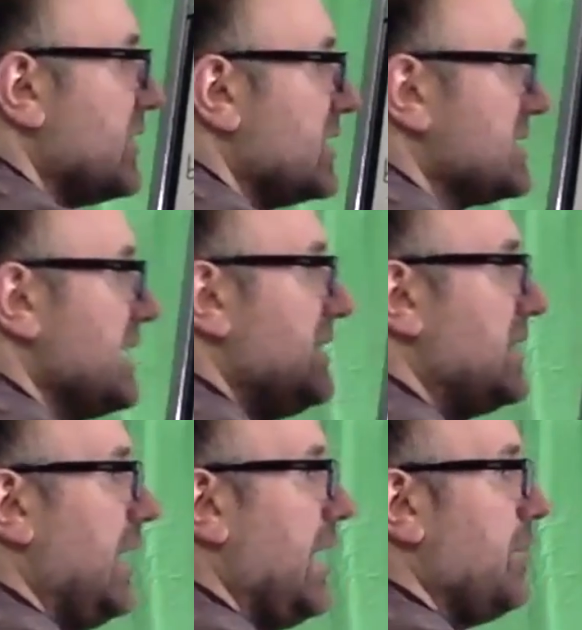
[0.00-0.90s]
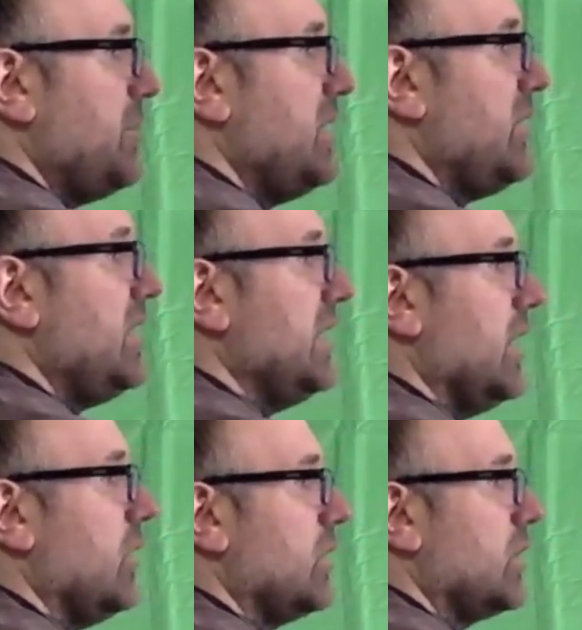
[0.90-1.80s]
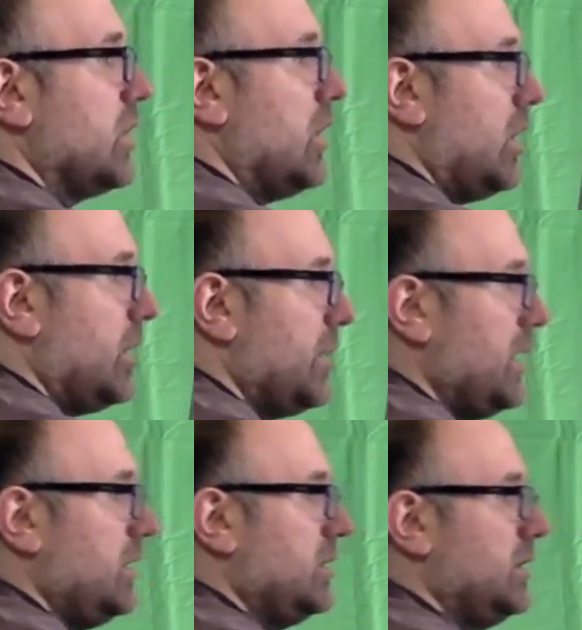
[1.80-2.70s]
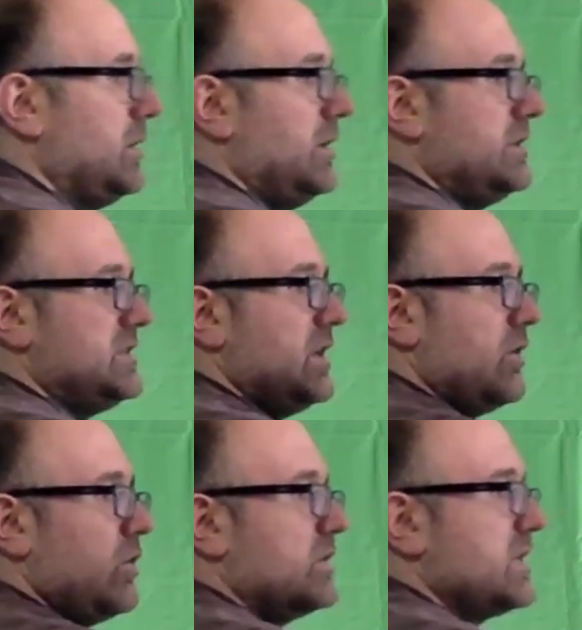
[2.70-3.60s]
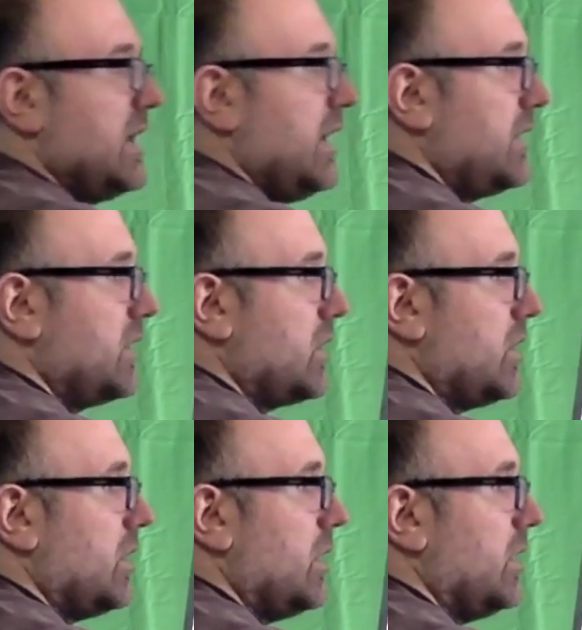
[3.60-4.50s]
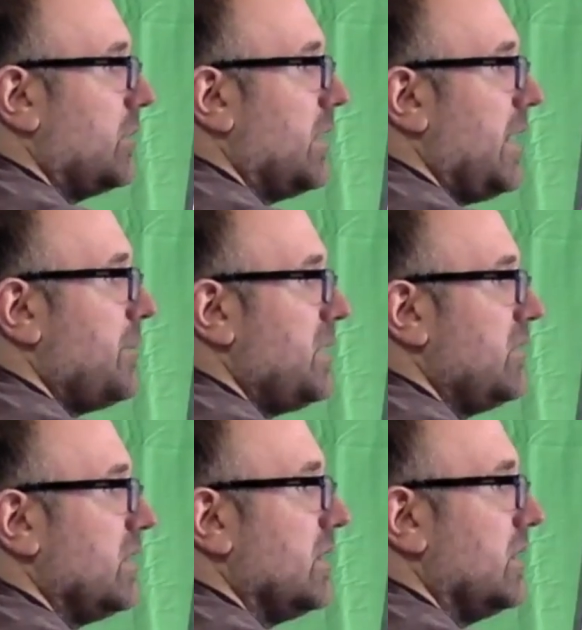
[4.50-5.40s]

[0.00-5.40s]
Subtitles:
to state the NPV now, comma. 0 is again the NPV.